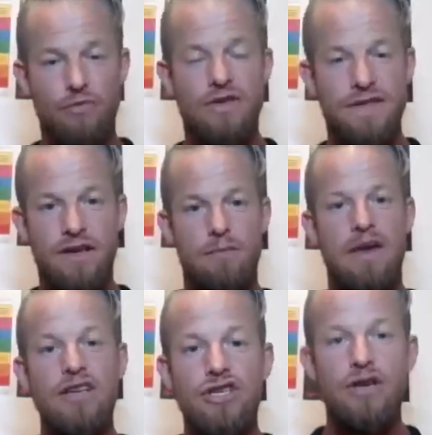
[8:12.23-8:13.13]
which is the
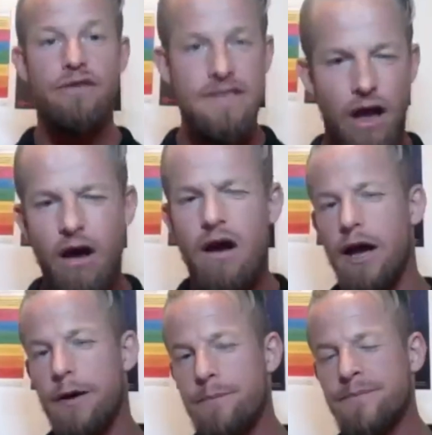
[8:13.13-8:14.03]
dimension of
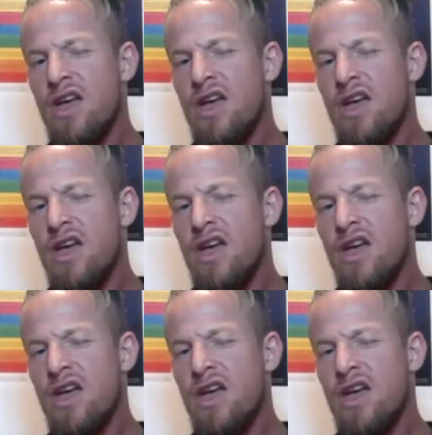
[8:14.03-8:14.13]
time.